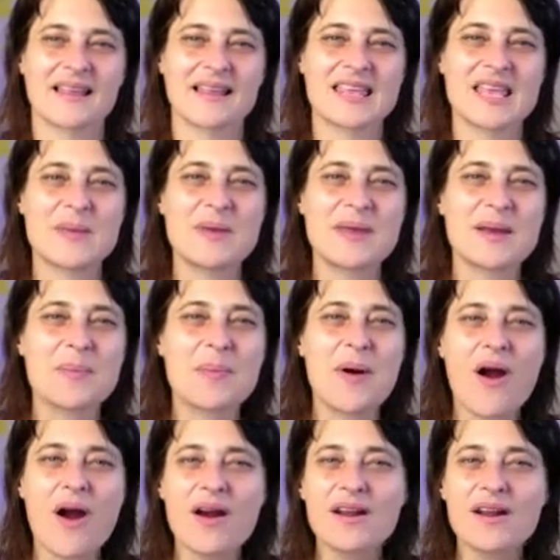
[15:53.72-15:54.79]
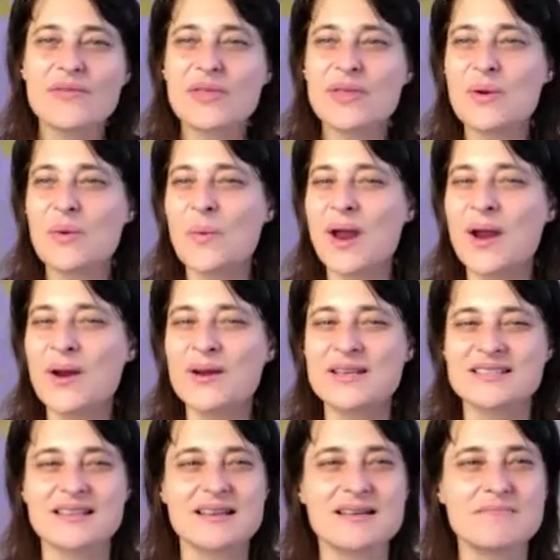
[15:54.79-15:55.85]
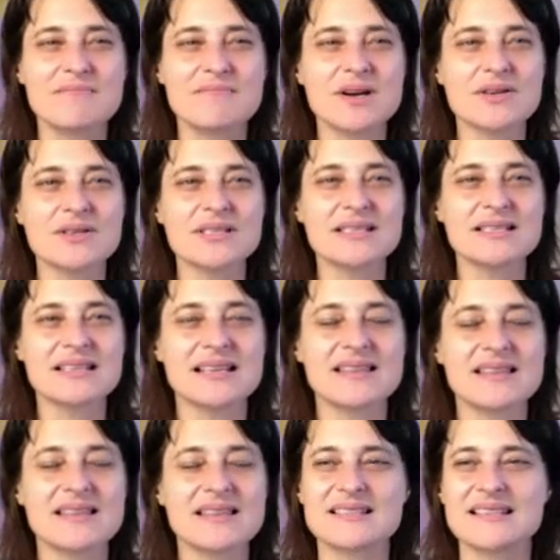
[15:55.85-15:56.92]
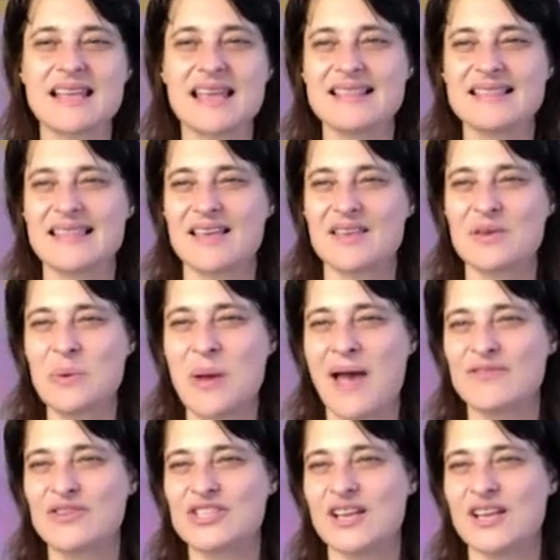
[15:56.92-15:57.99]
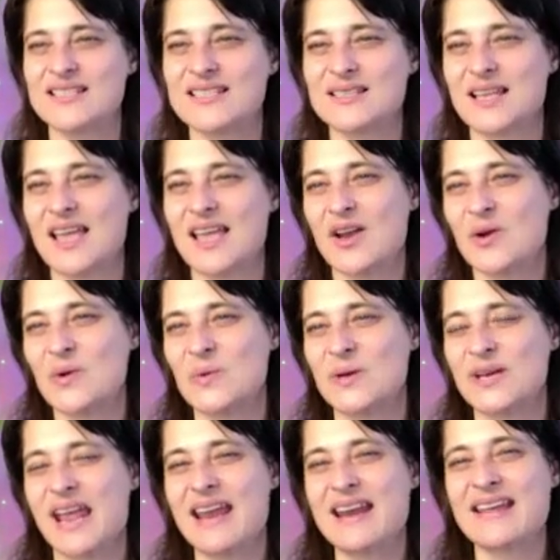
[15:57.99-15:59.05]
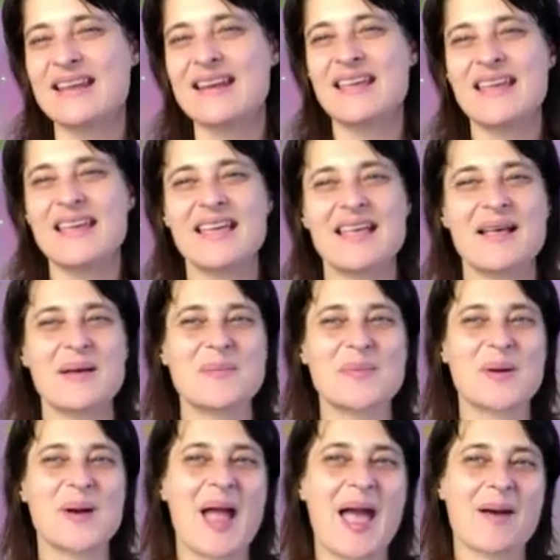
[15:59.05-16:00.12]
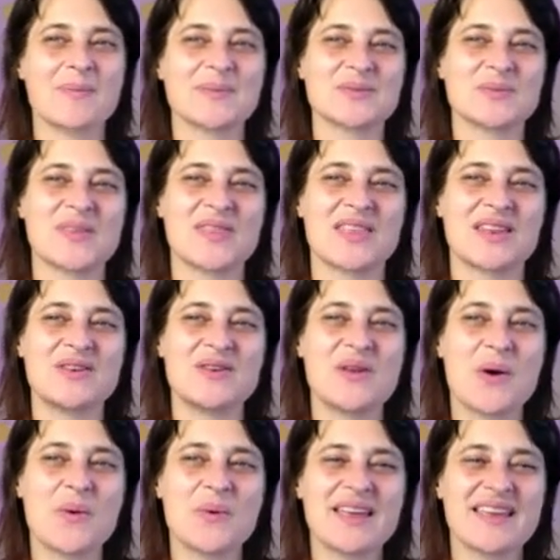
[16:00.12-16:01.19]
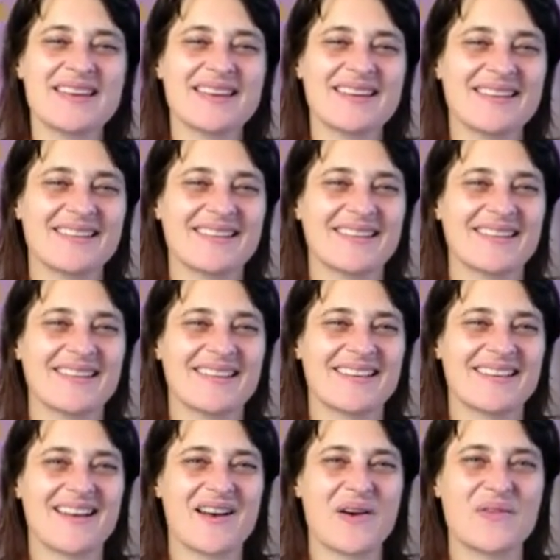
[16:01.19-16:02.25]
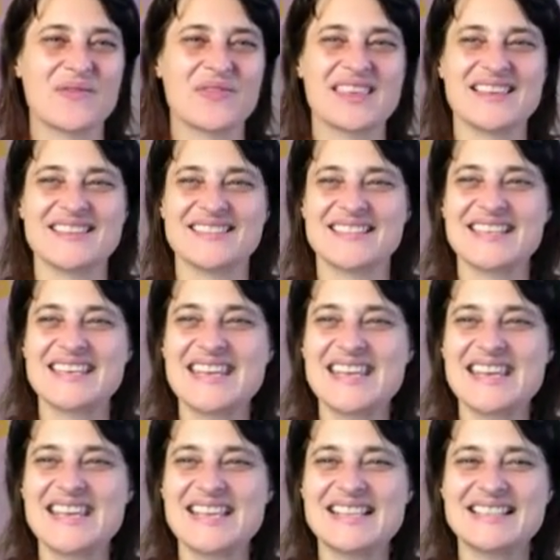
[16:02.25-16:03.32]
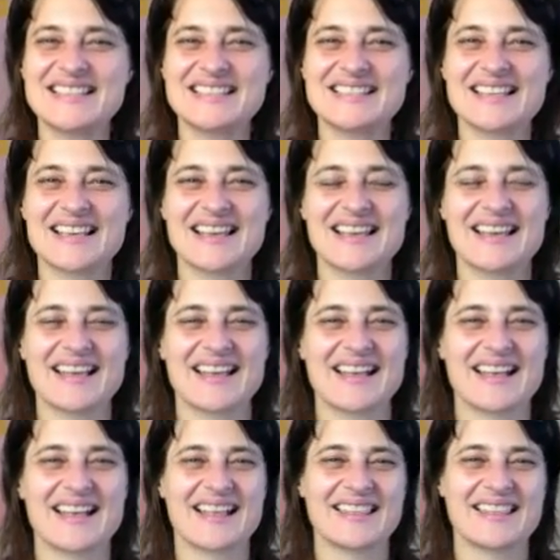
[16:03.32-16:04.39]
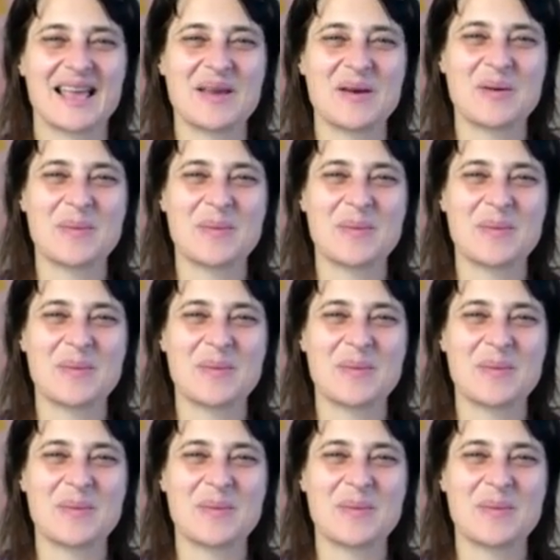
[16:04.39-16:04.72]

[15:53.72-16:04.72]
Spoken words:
Keeping a part of the awareness immersed in the state that you have just created, perhaps with a knowing of these needs that your